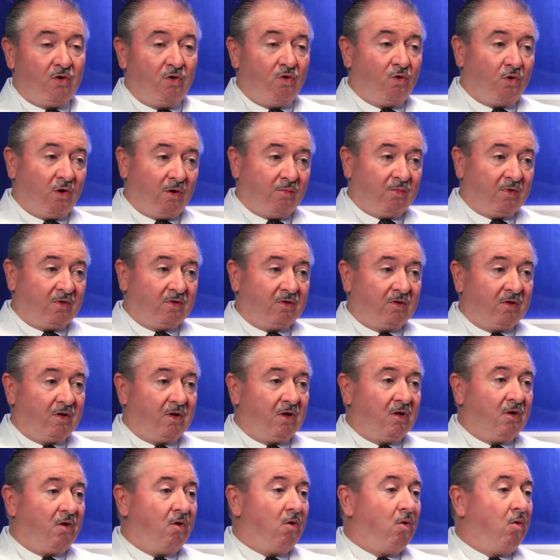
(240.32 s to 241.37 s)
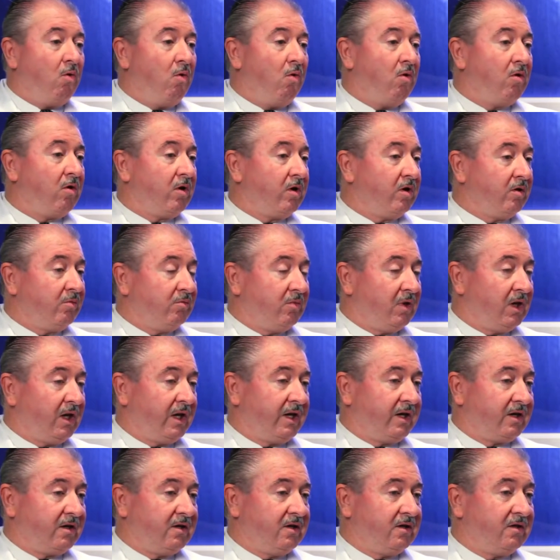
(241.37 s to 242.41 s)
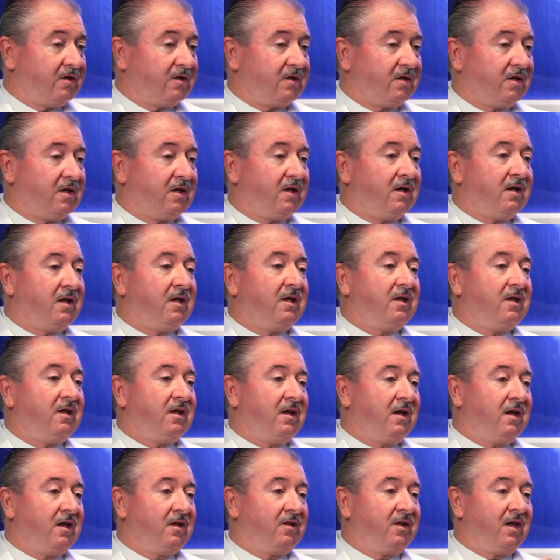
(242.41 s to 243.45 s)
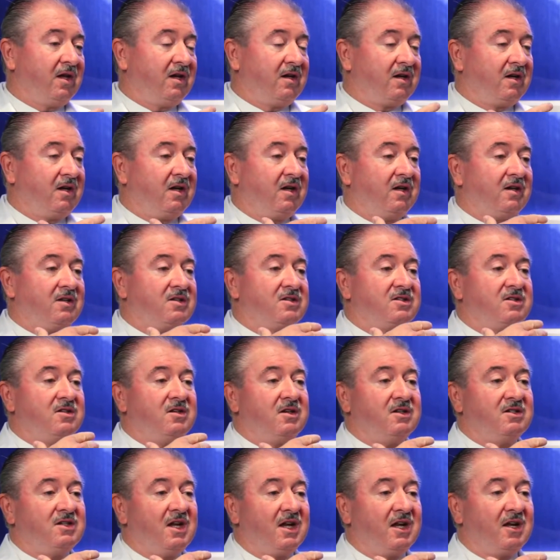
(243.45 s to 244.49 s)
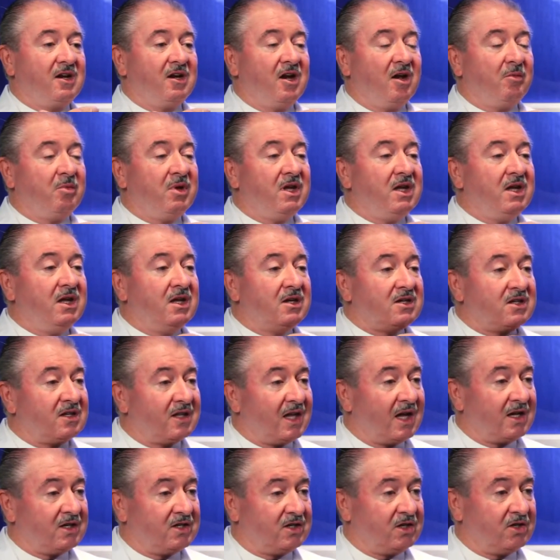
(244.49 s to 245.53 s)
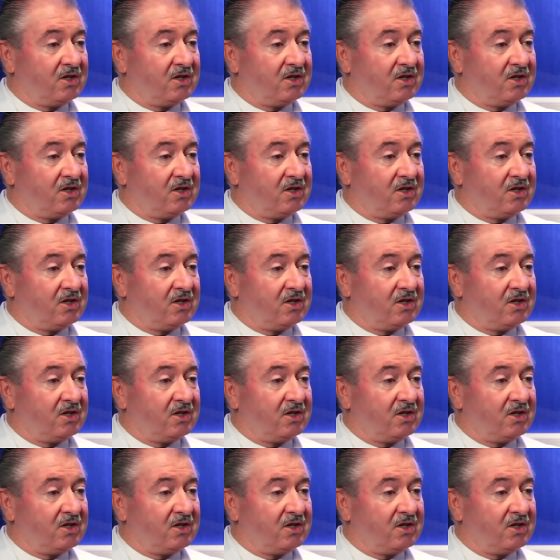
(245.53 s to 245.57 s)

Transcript: normal or malignant. It then gets taken up into that